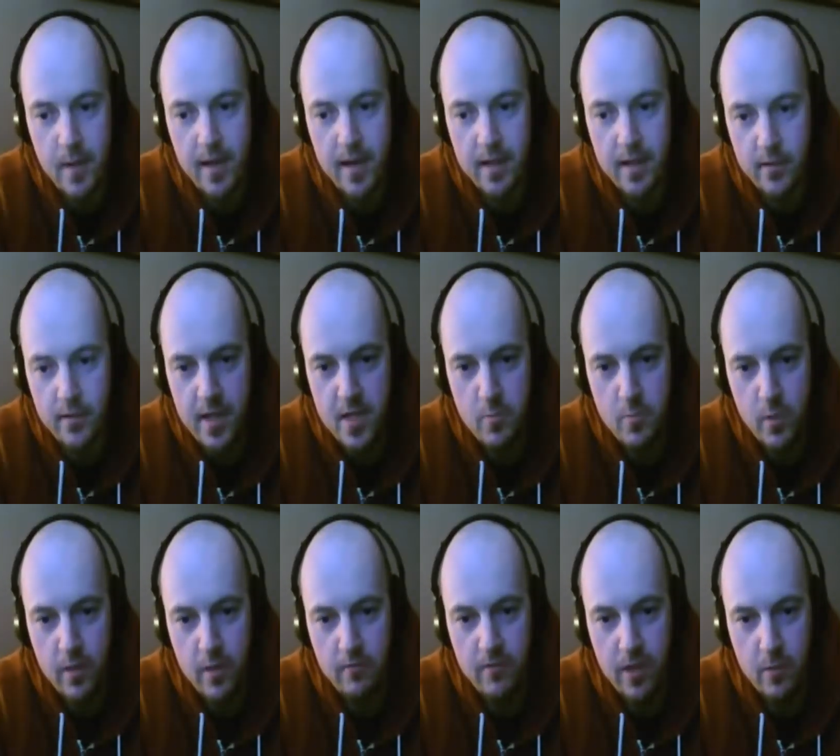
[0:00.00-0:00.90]
part of the reason
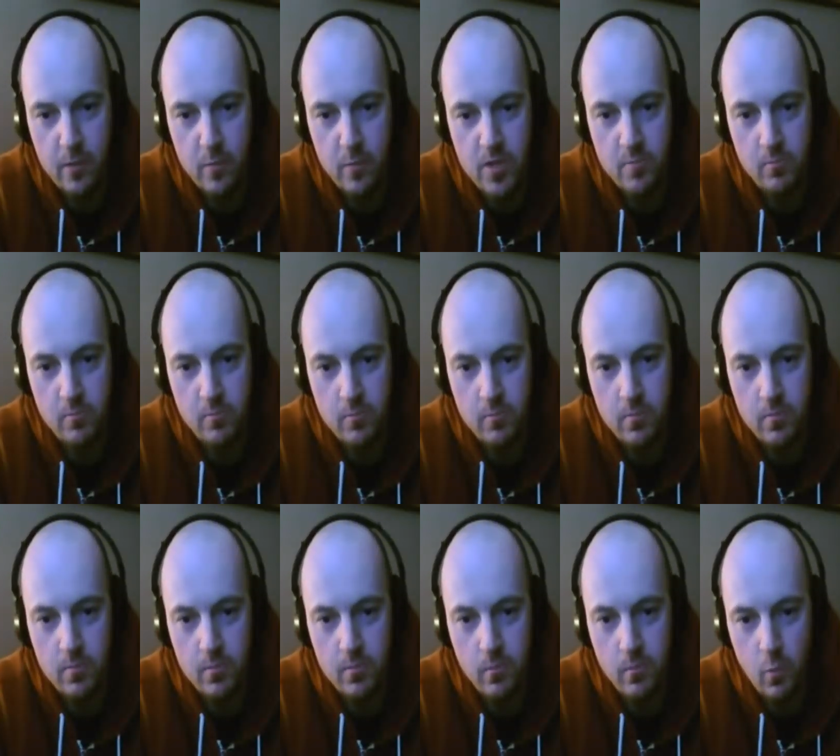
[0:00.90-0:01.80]
why the film was
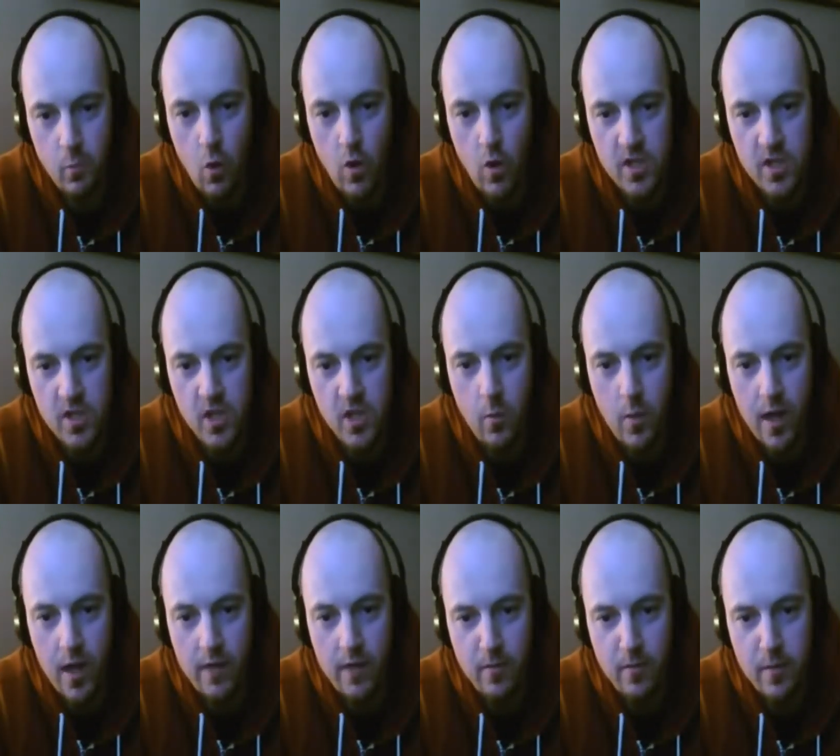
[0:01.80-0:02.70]
worked so
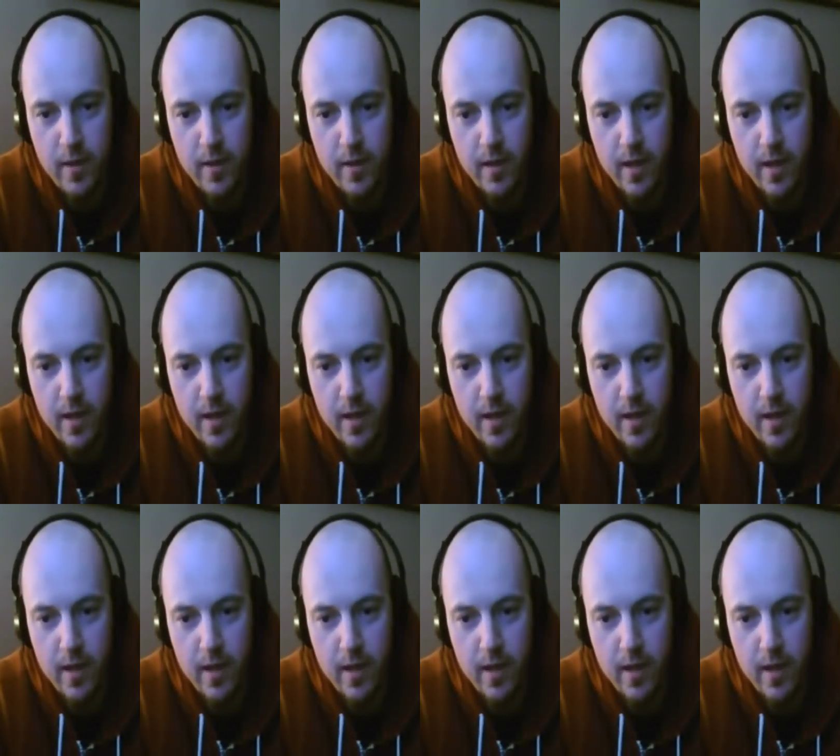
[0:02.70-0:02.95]
well for me.